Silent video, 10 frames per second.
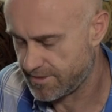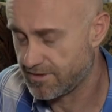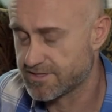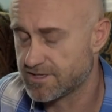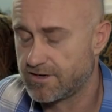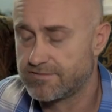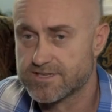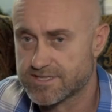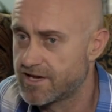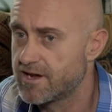guys
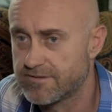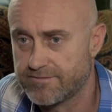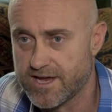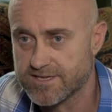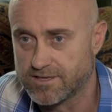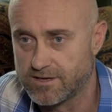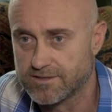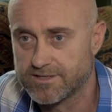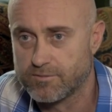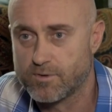obviously owe your fans a
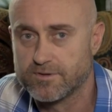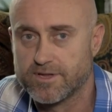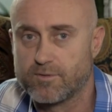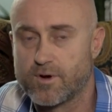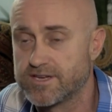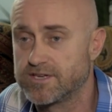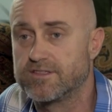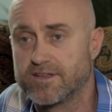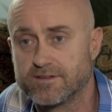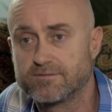lot. They won you
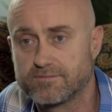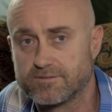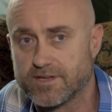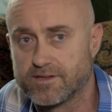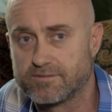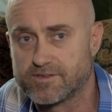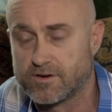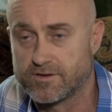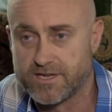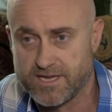the
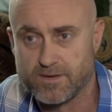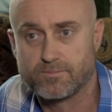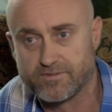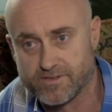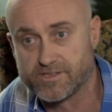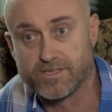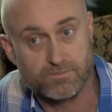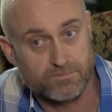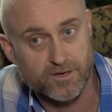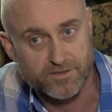Song of the Year. Obviously, you wrote